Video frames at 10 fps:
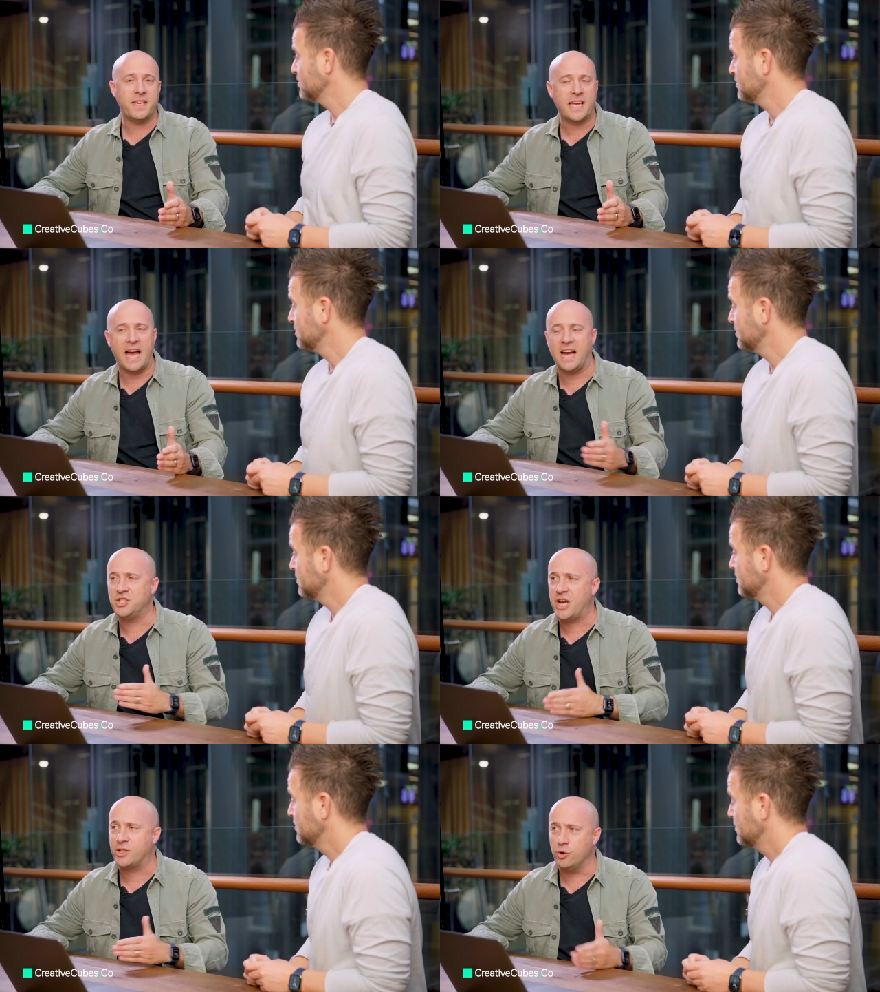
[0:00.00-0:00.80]
Speaker 1: think
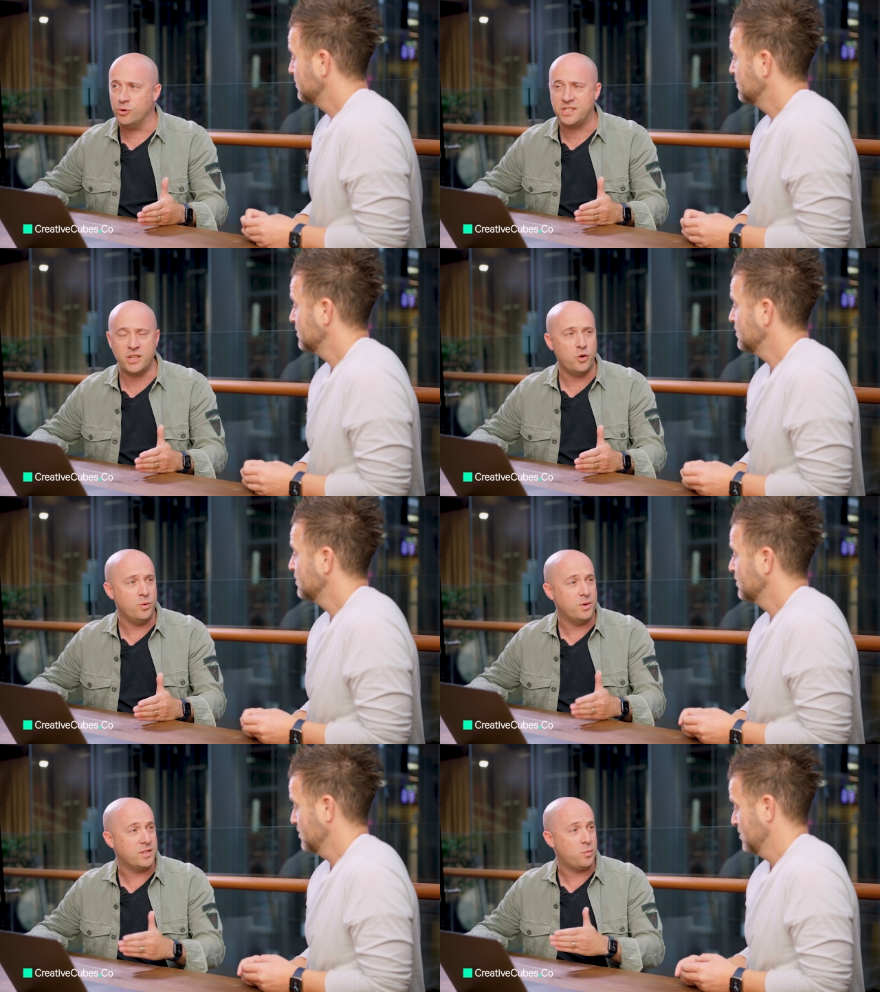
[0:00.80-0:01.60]
uh, Jack Dorsey,
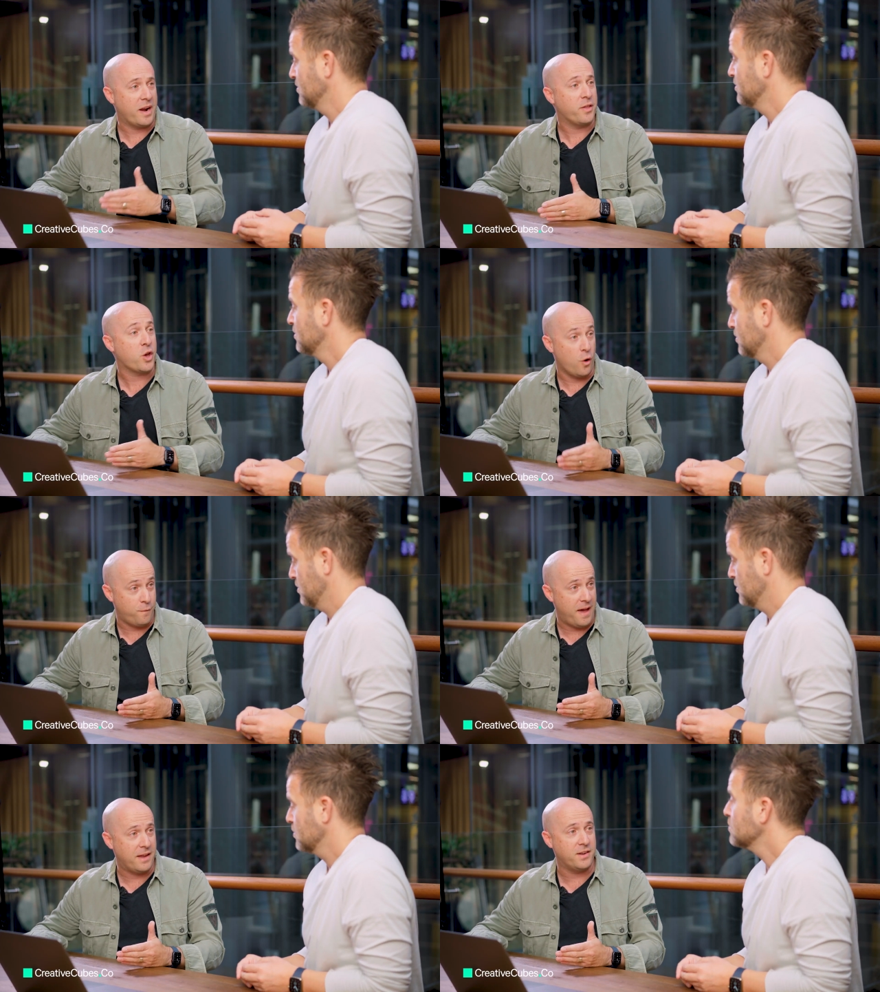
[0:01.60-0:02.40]
who was one of the
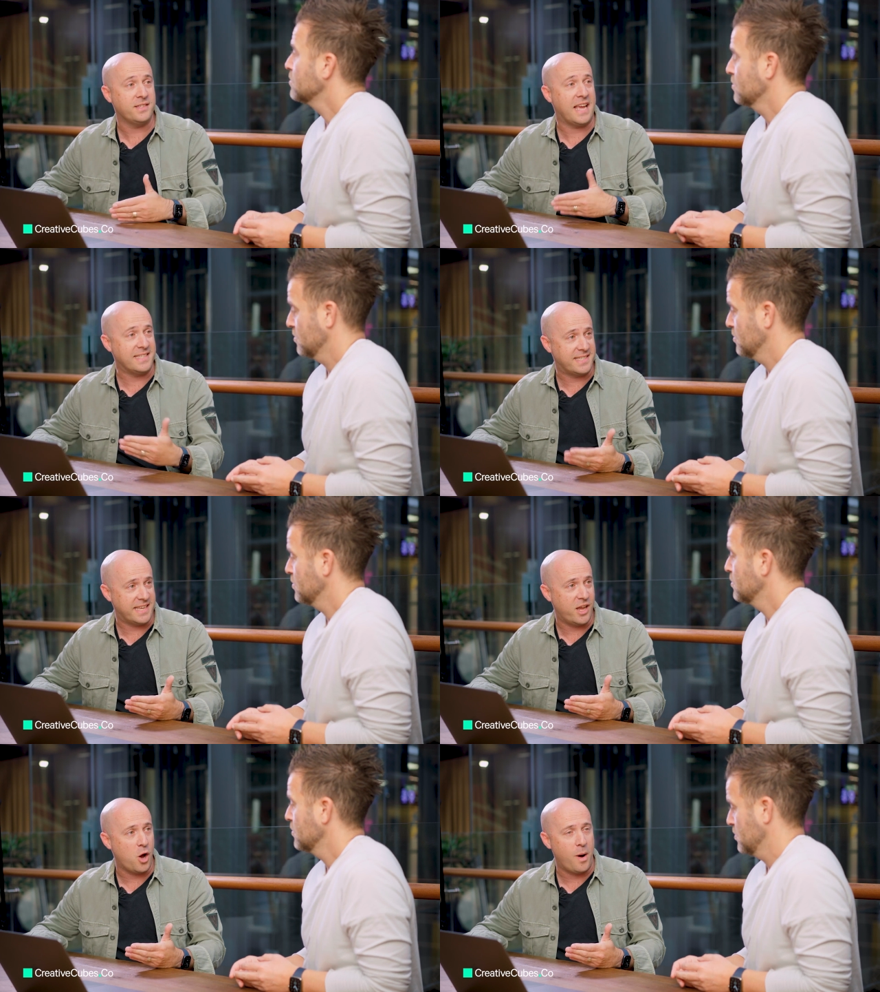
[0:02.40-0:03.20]
co-founders and
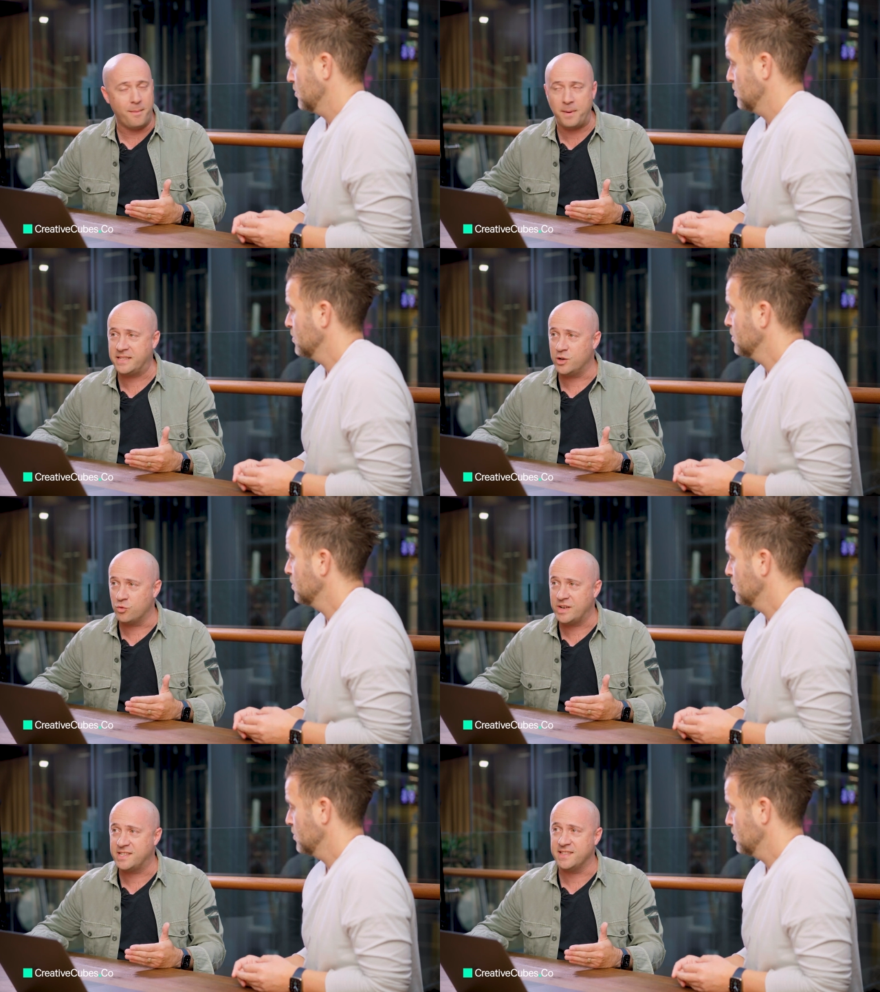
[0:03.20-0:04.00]
CEO up
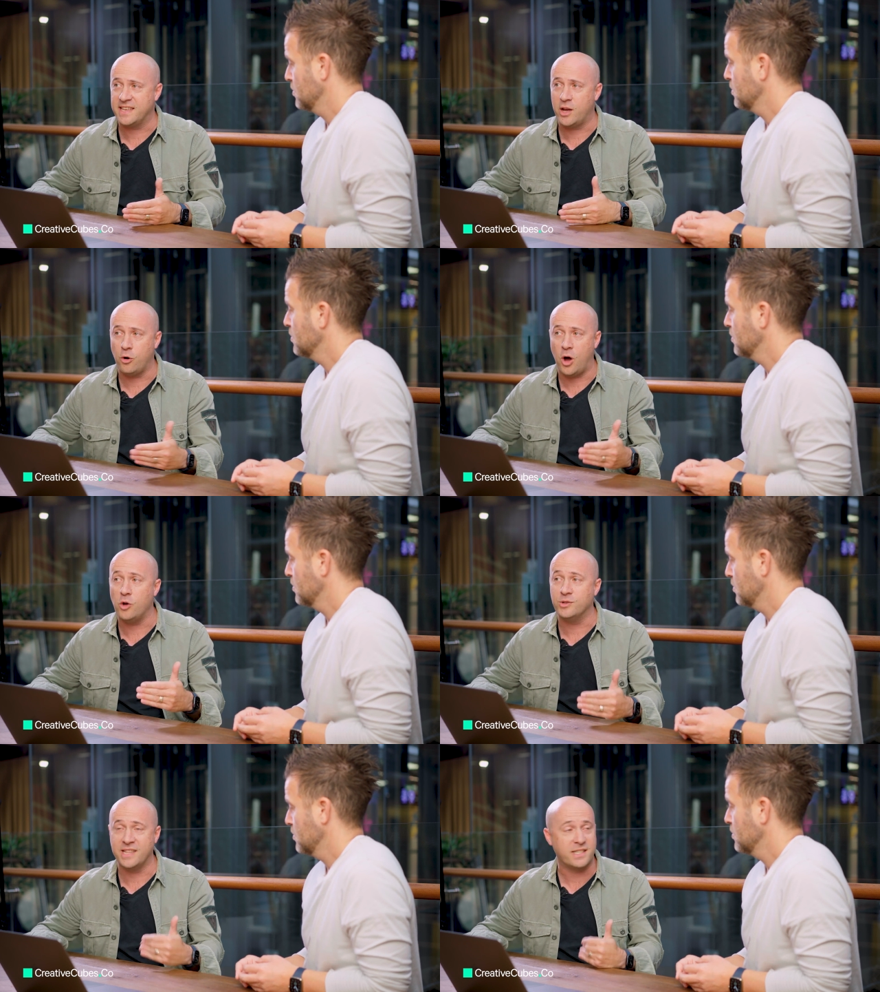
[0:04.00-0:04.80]
until recently,
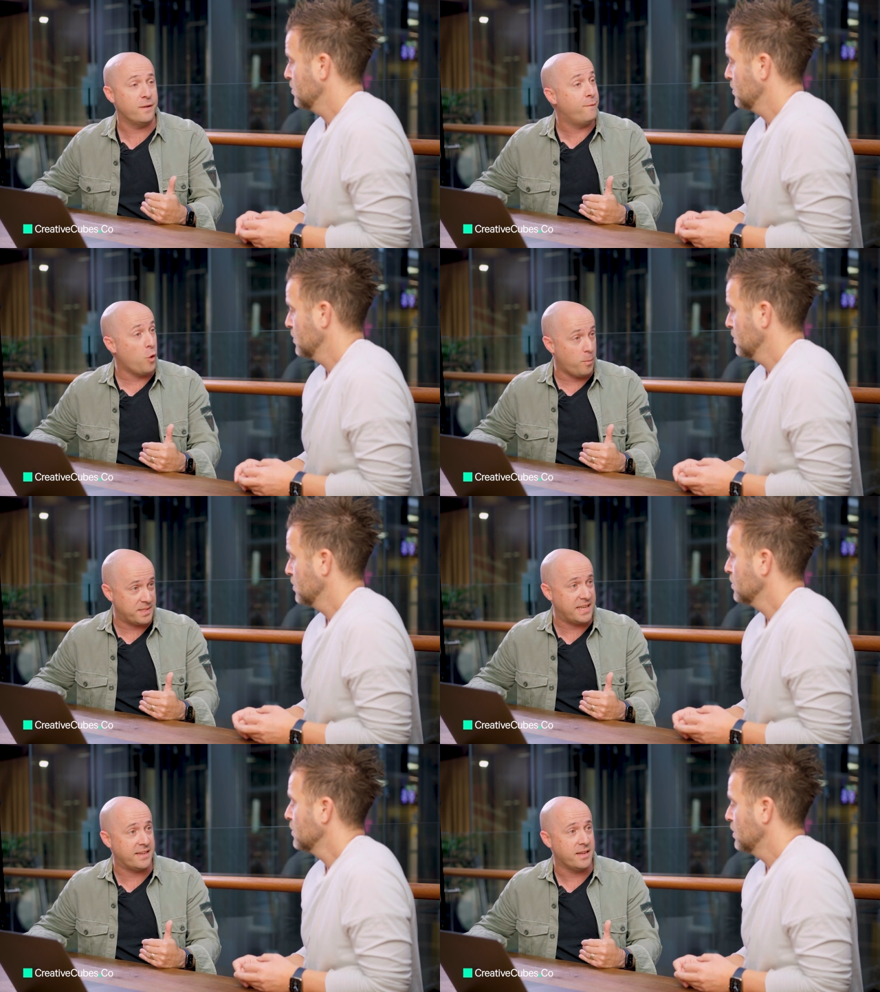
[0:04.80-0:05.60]
owns less than
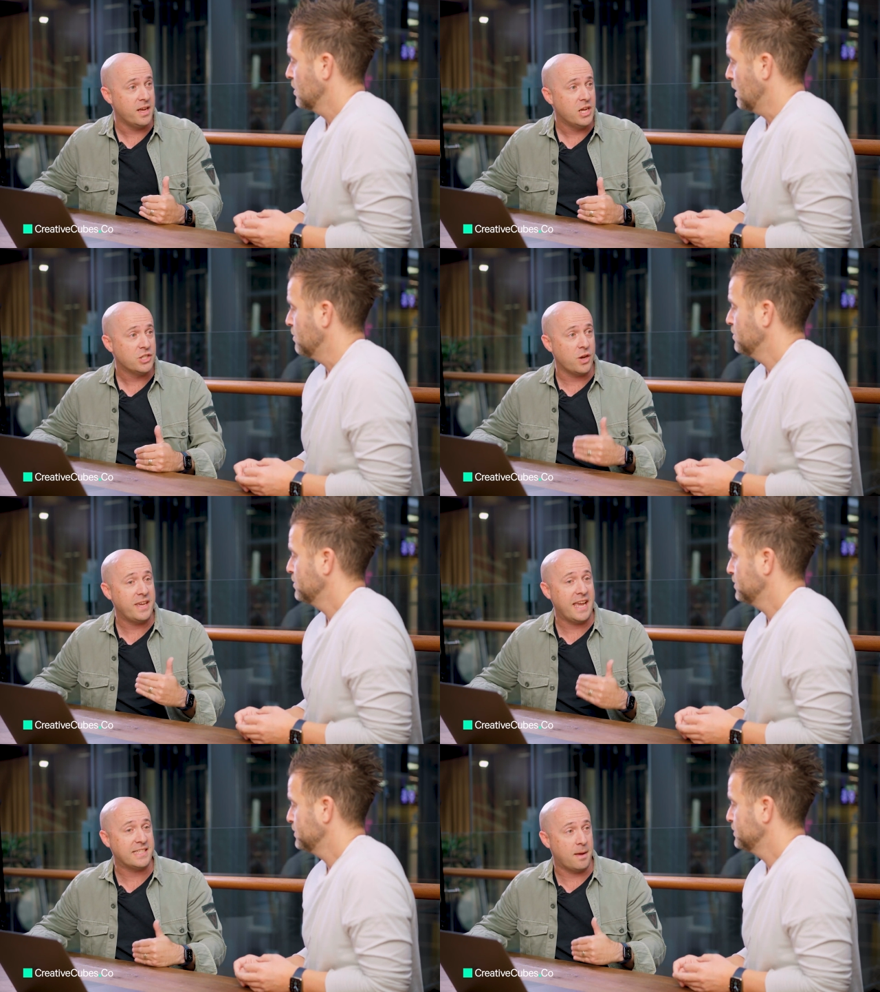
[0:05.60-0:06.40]
4%. Yep. So
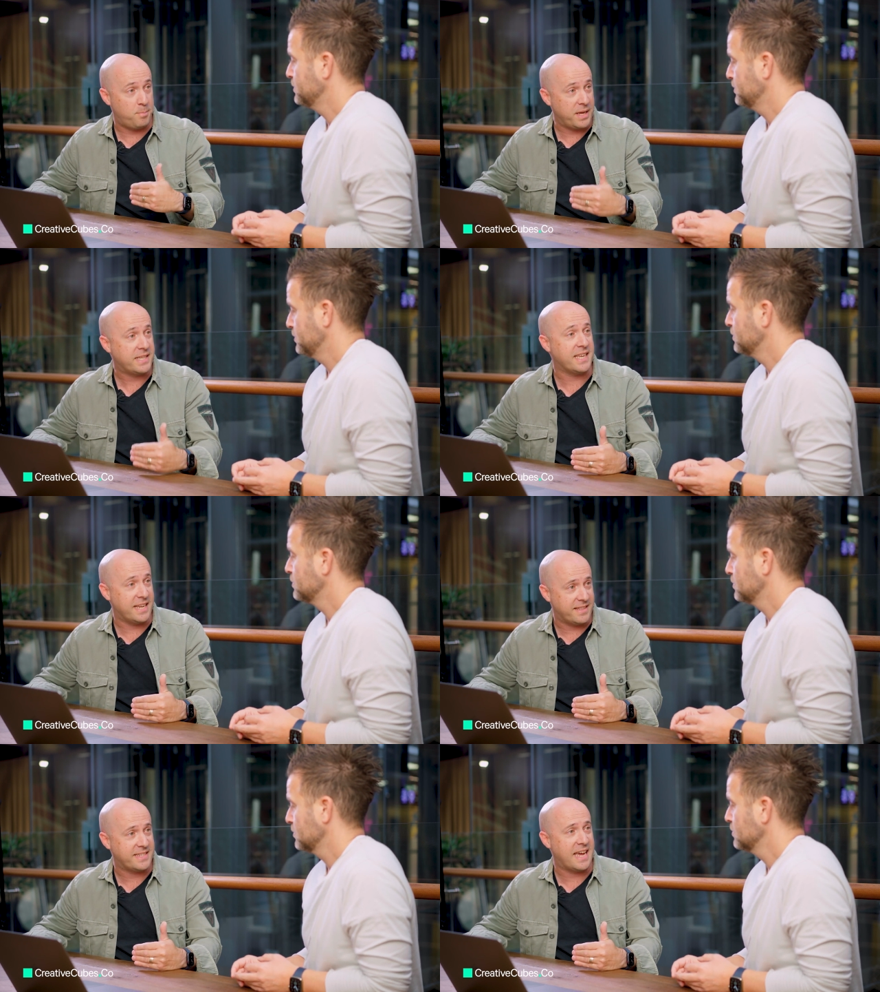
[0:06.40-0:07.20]
he has a big
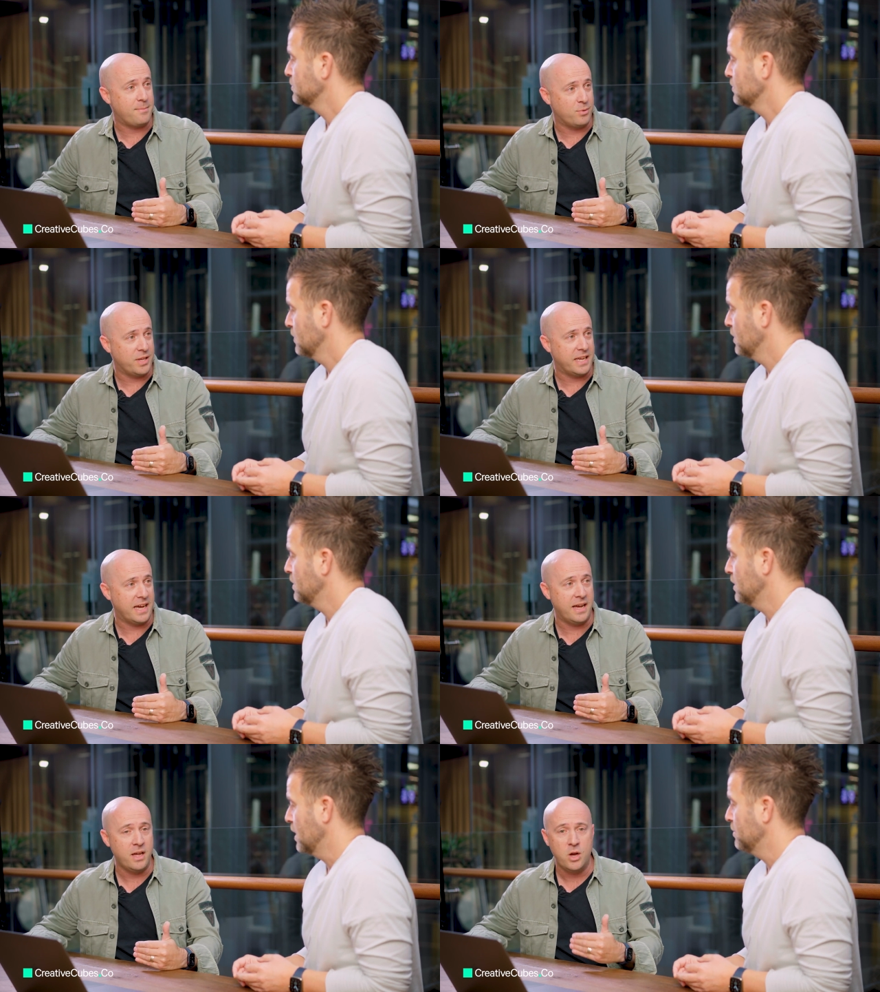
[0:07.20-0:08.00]
seat at the table
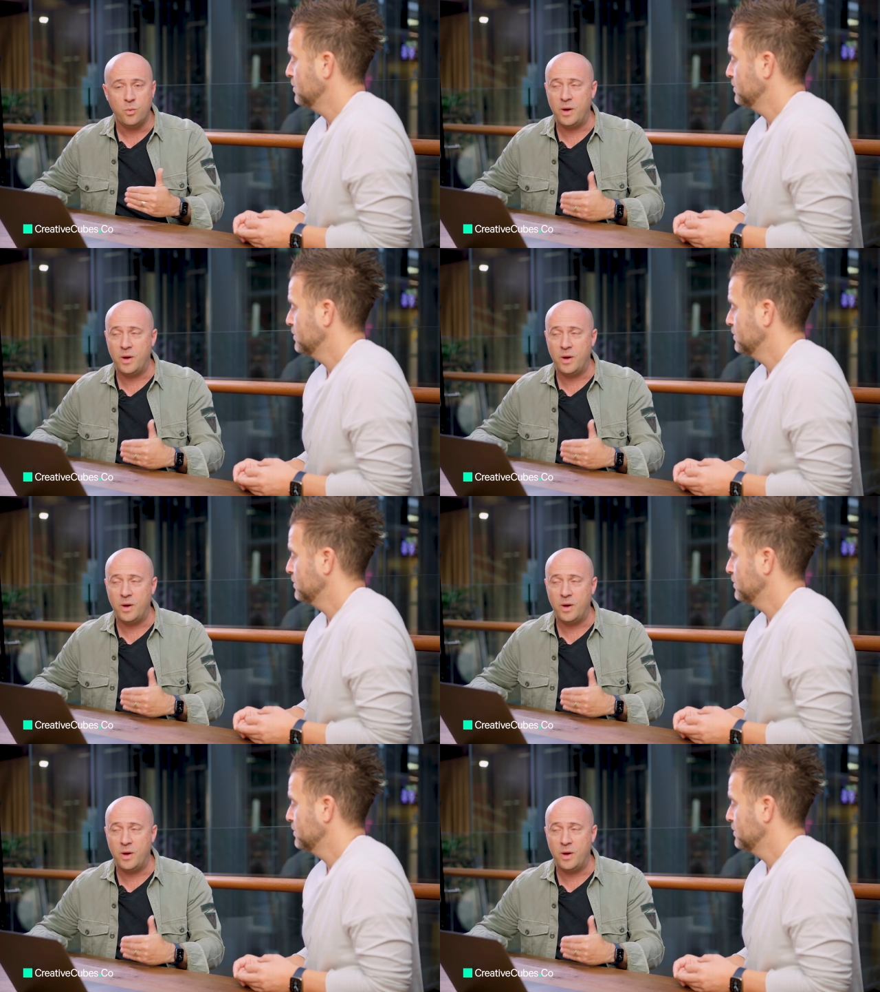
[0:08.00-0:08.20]
here. Yep.